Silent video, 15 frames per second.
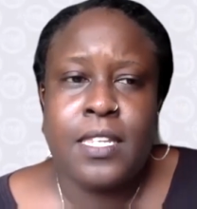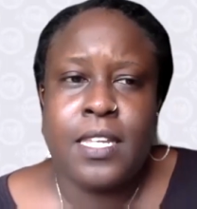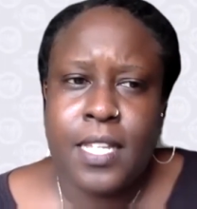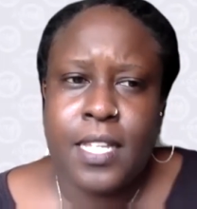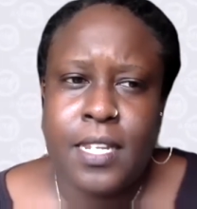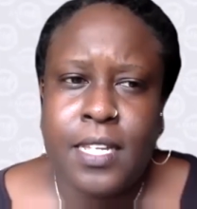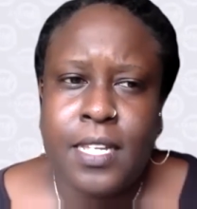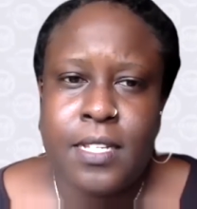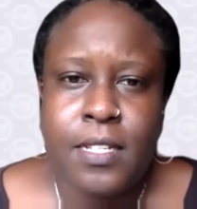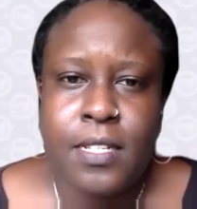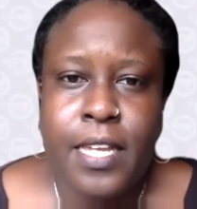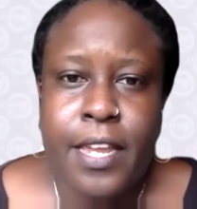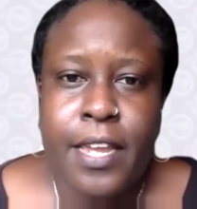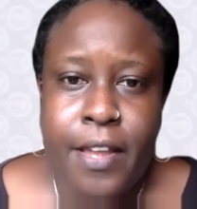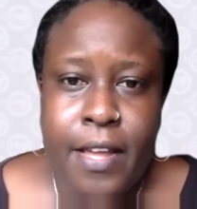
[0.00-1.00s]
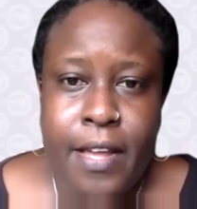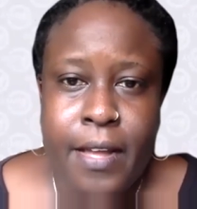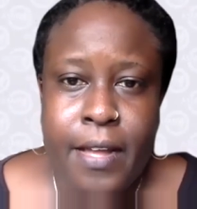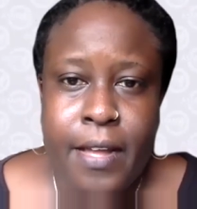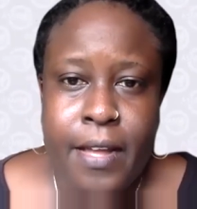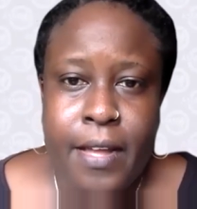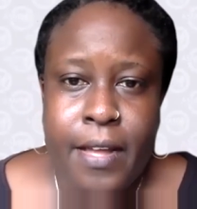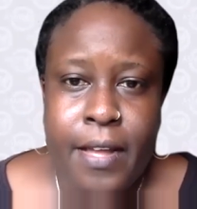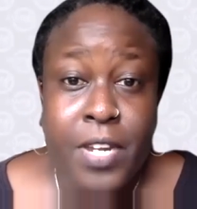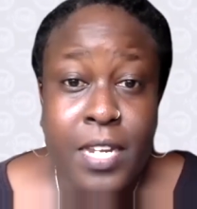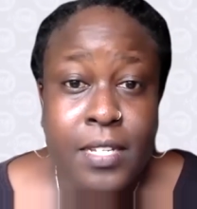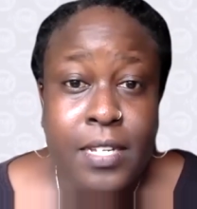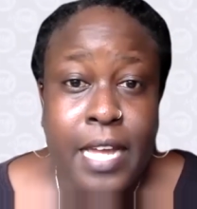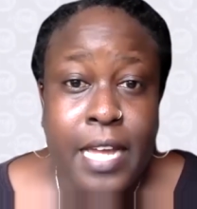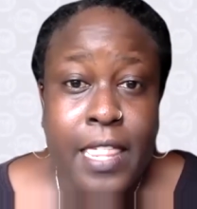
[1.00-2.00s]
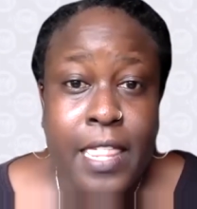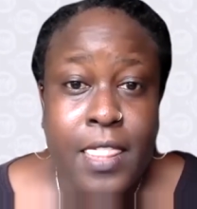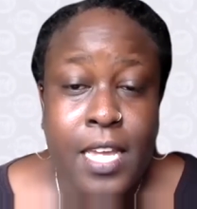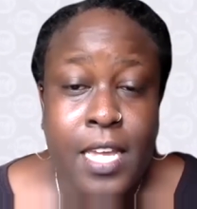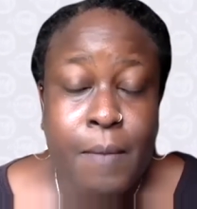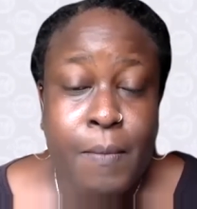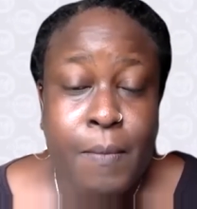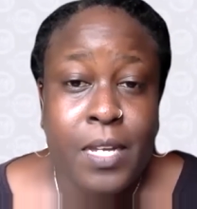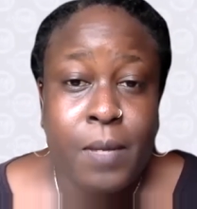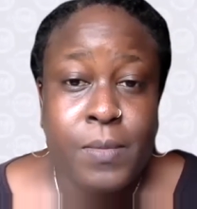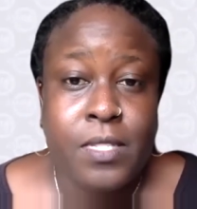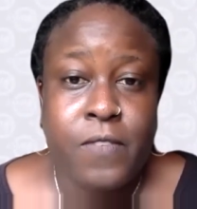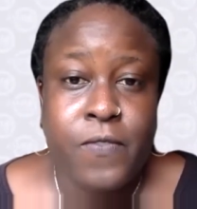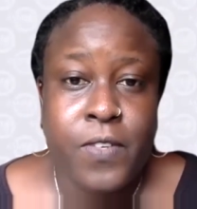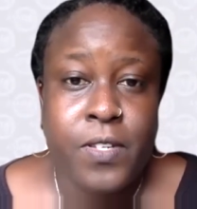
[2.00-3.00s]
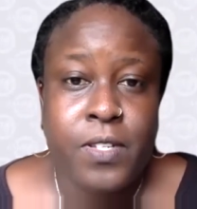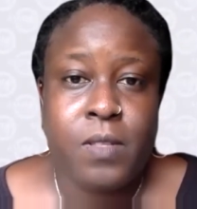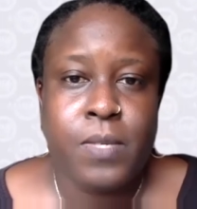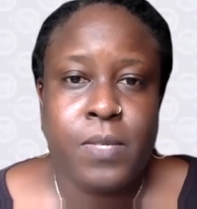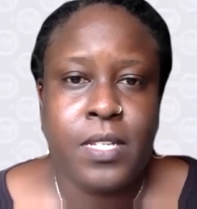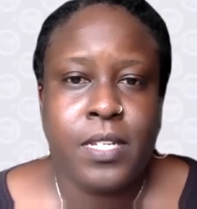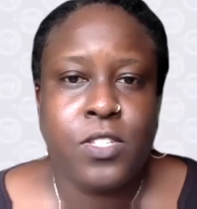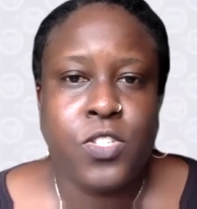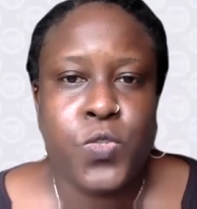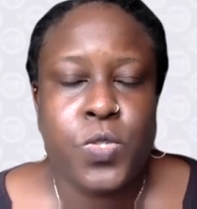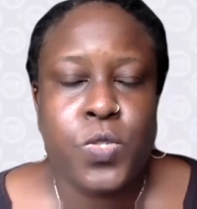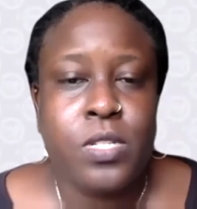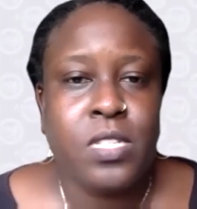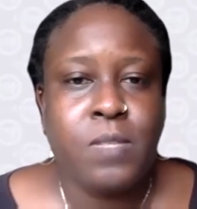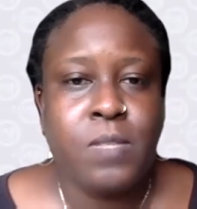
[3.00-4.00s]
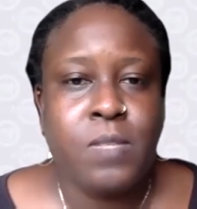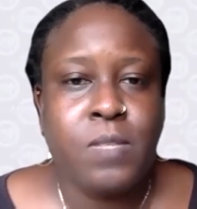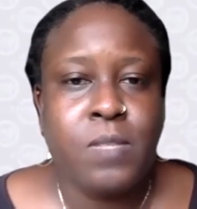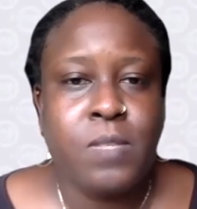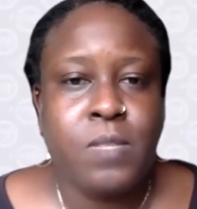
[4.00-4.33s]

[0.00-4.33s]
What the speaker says: especially in the clinical arena, I think it becomes difficult because